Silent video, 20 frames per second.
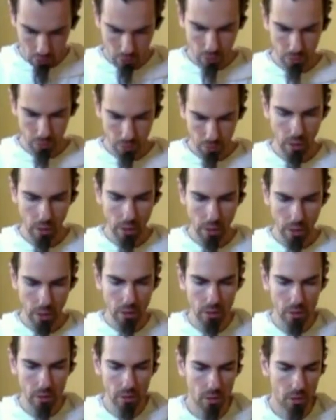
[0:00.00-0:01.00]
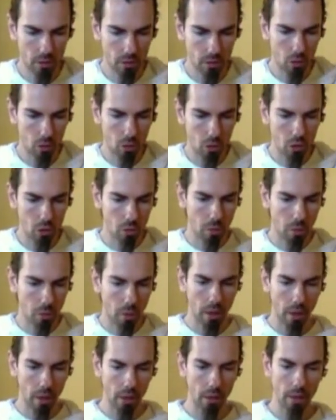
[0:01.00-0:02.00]
from the legs to the
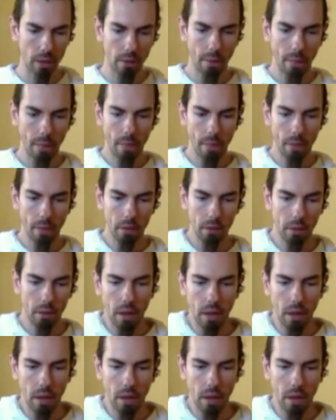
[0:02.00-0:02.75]
spine can